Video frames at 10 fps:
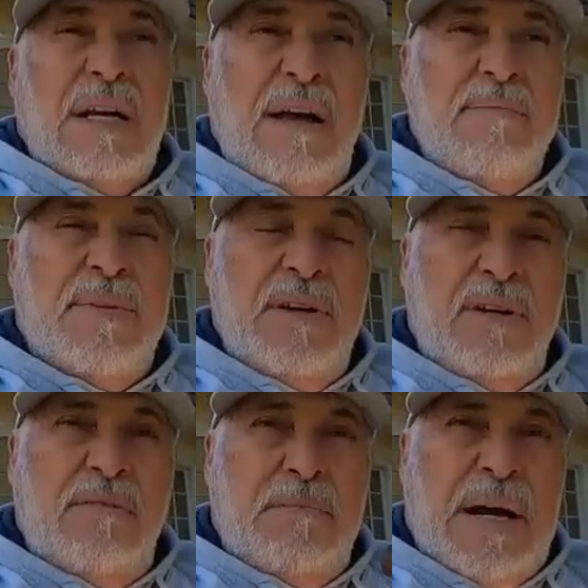I'm
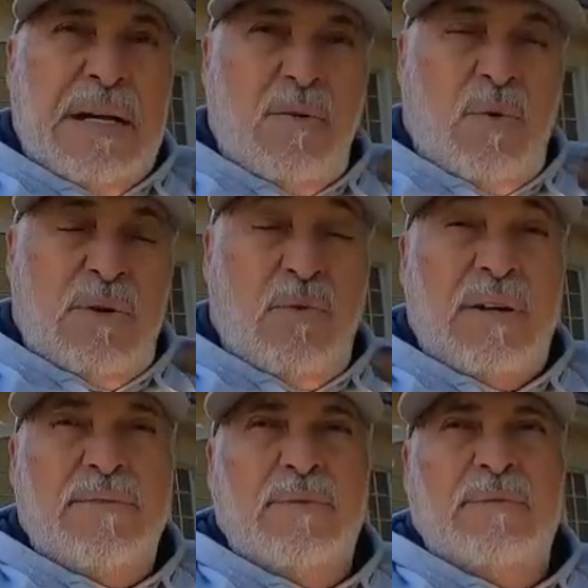thinking of buying one
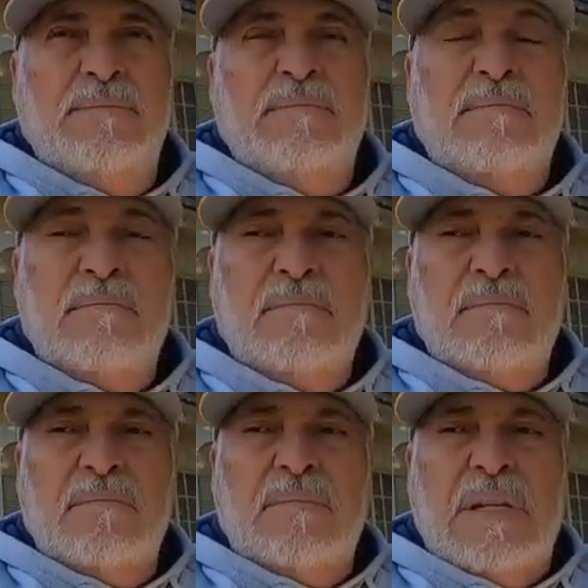rifle.
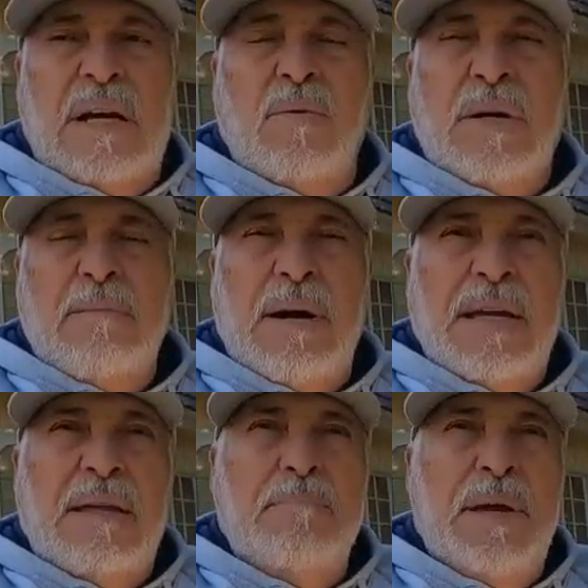I want to
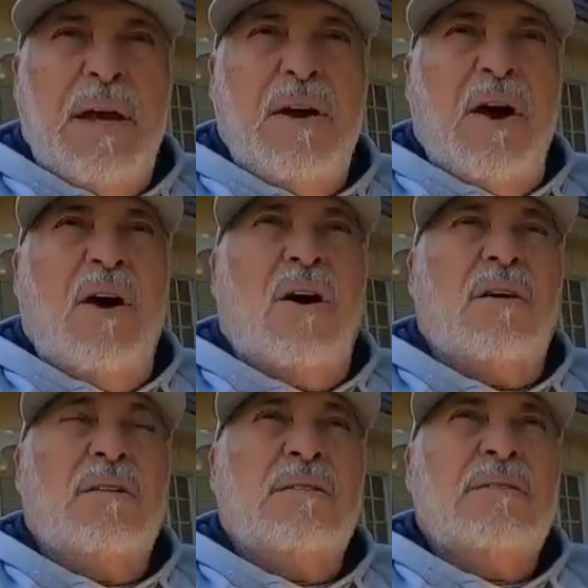buy the BAR,
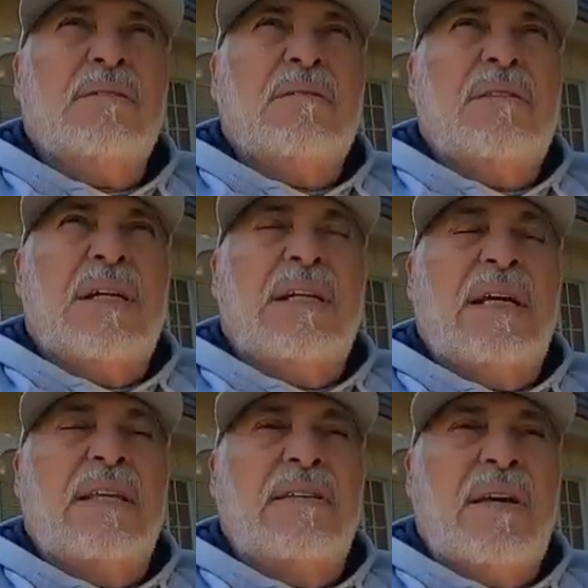and
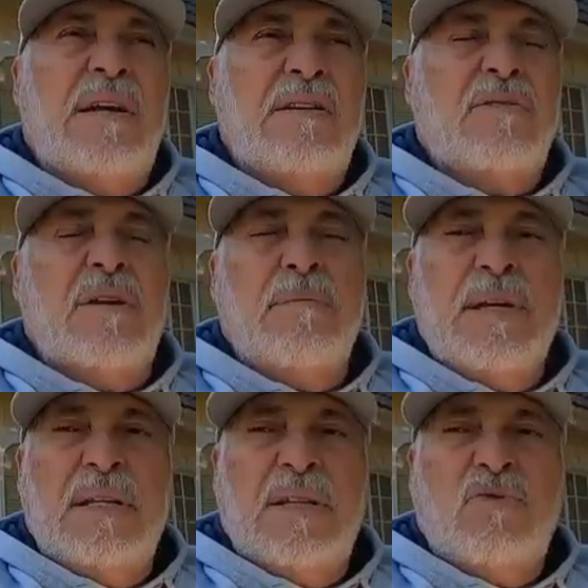I decided it's going to
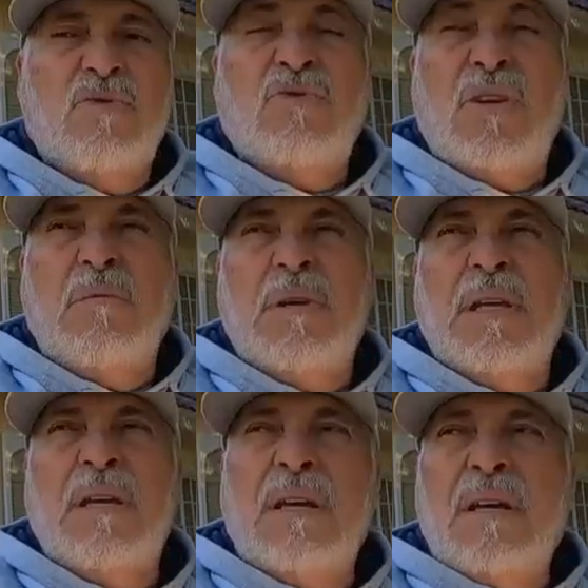be in the
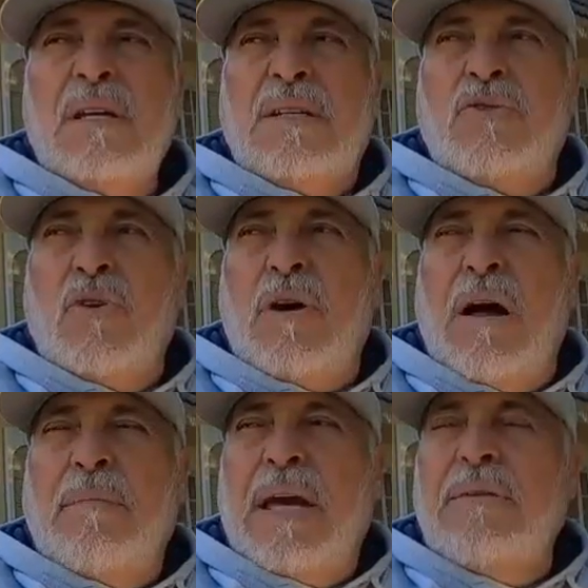270. So
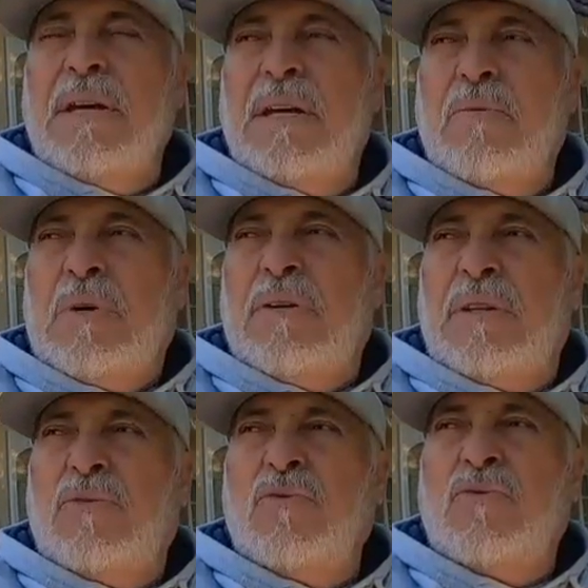I might even get rid of
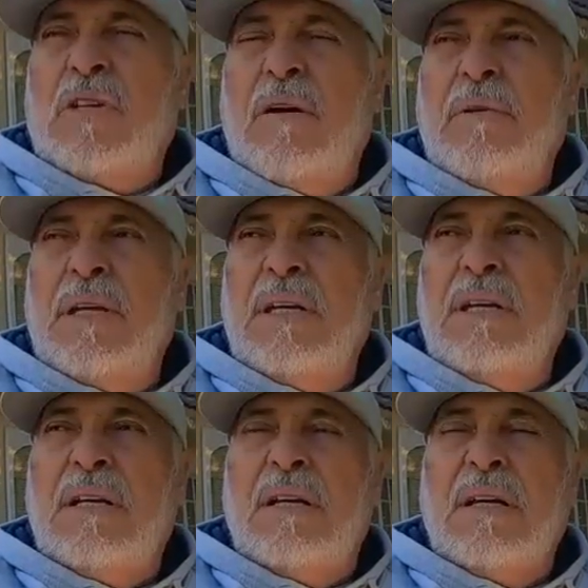the 270
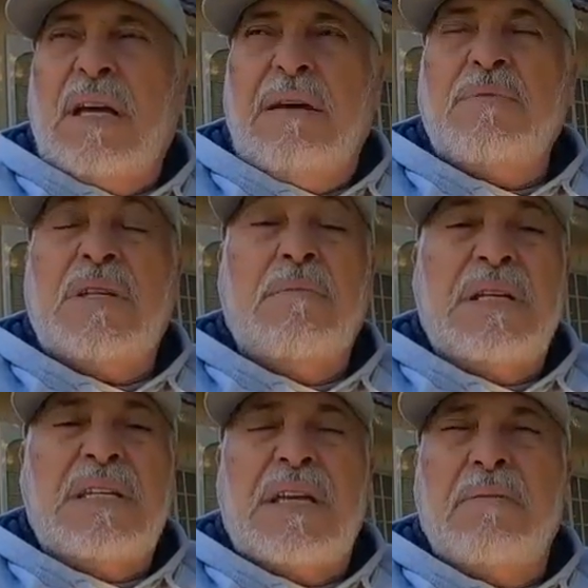
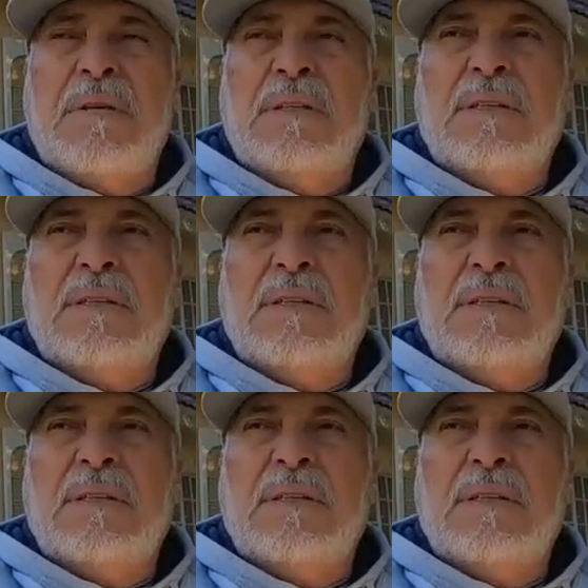M77,